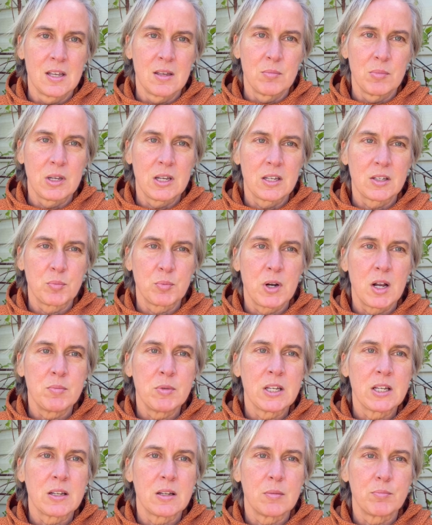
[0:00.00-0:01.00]
Because
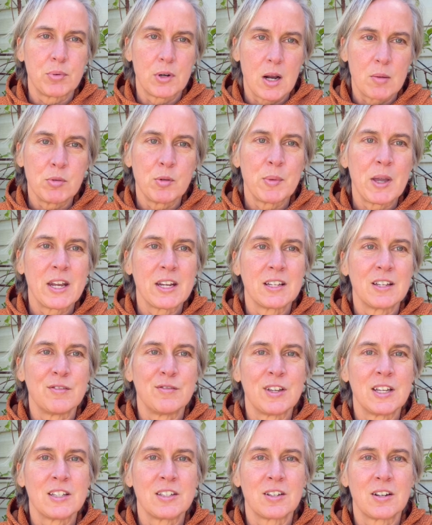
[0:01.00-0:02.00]
problem problematic
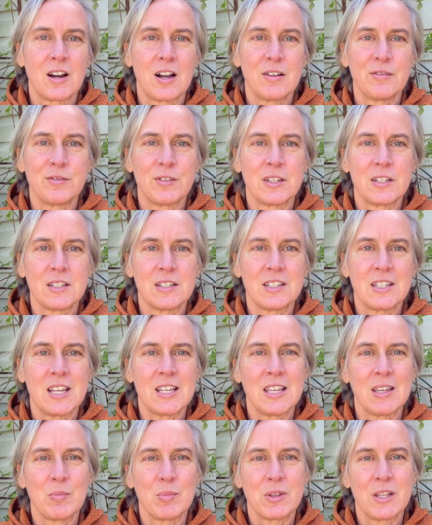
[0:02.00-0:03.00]
events are often
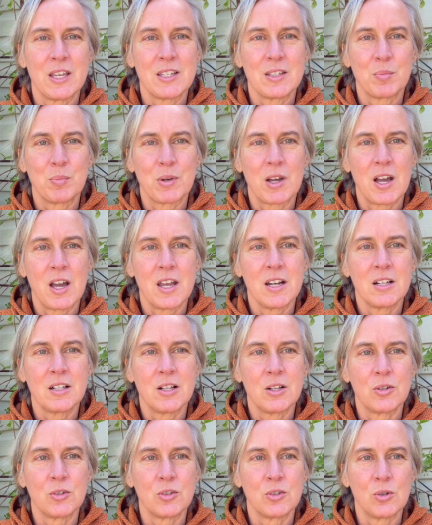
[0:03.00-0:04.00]
taking place behind
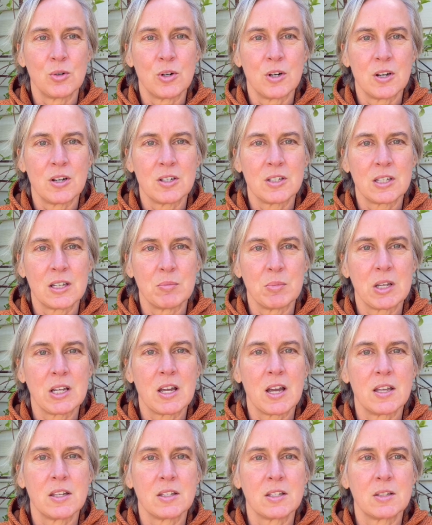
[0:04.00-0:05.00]
closed doors, and
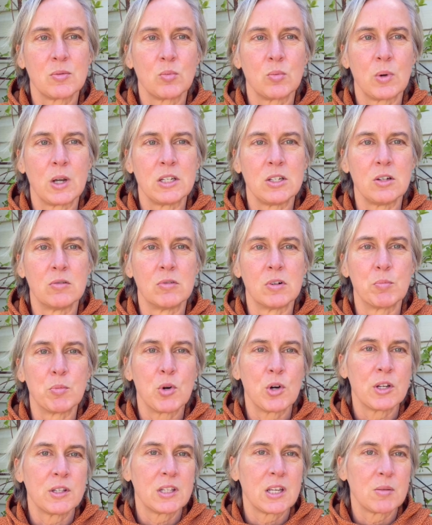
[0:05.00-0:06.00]
because when you
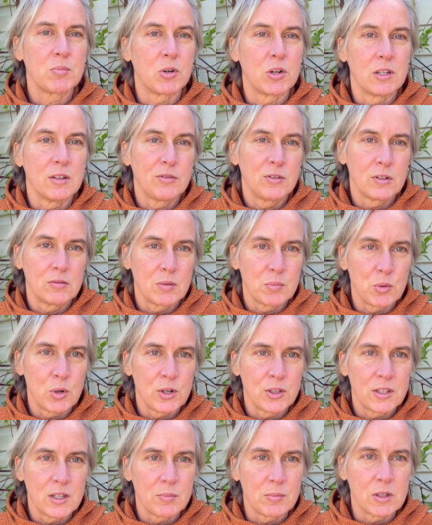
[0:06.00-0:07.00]
report them, or if you
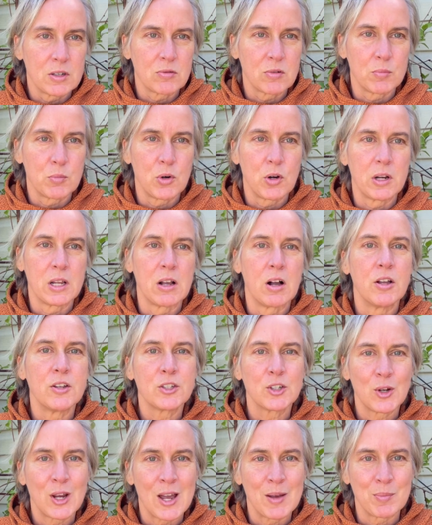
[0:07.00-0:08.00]
report them, this reporting
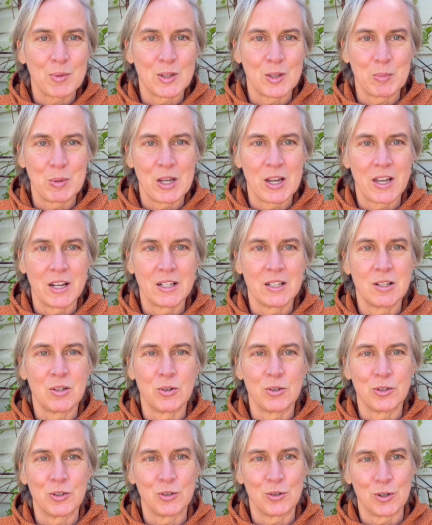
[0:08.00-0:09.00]
also happens behind
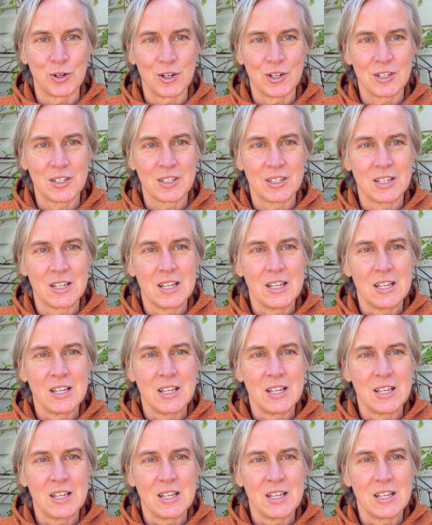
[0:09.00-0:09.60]
closed doors,